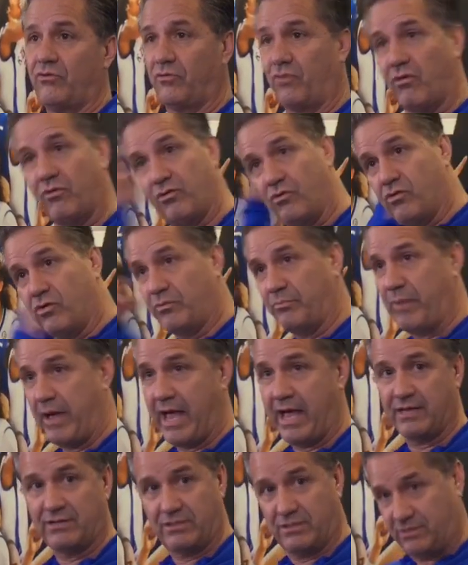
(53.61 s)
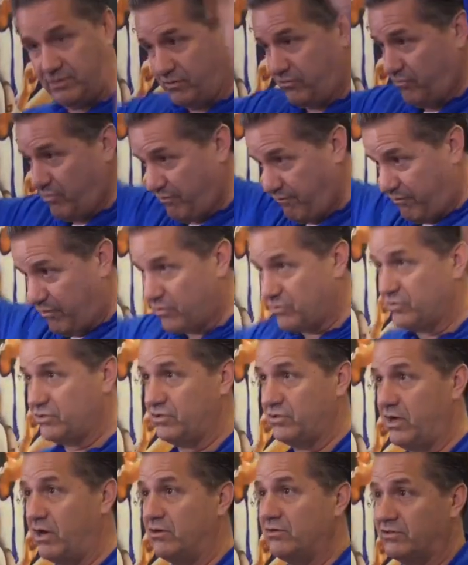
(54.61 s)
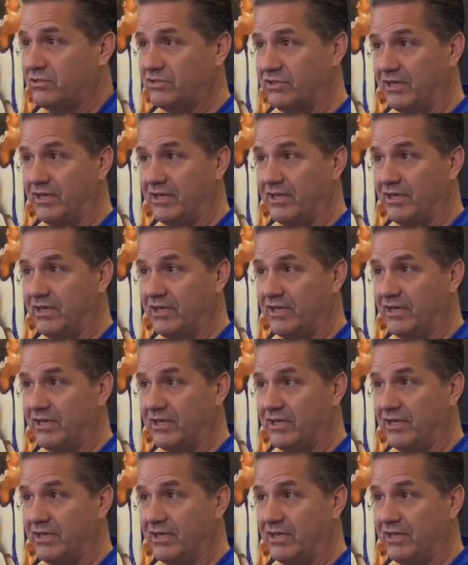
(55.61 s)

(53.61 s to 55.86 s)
throwing hook passes and reverse dunks.